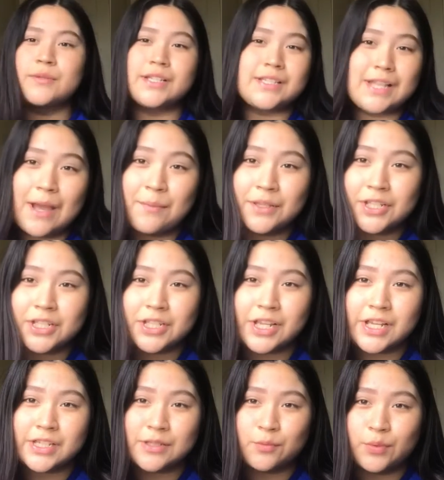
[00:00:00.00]
established
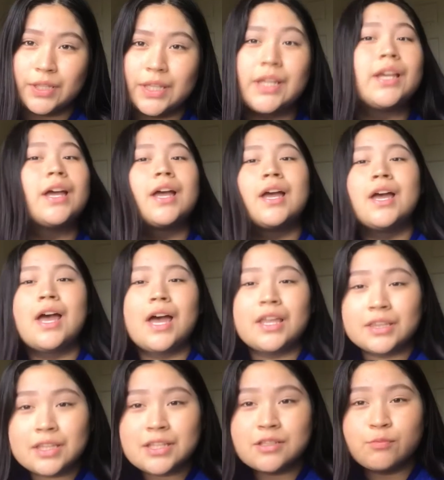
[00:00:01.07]
last week.
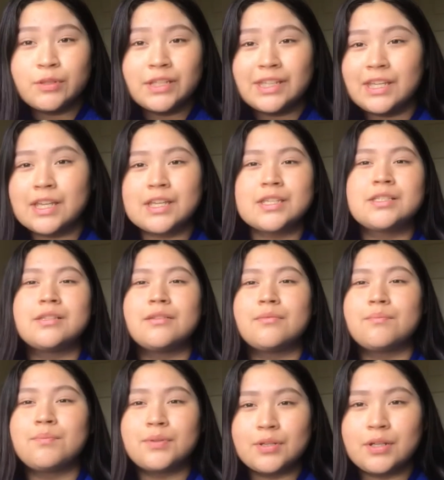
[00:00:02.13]
And this week is
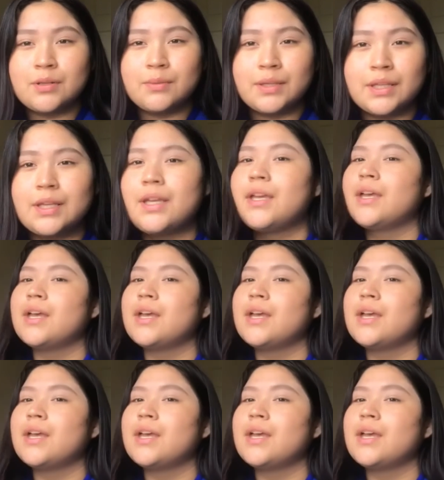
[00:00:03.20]
beauty week.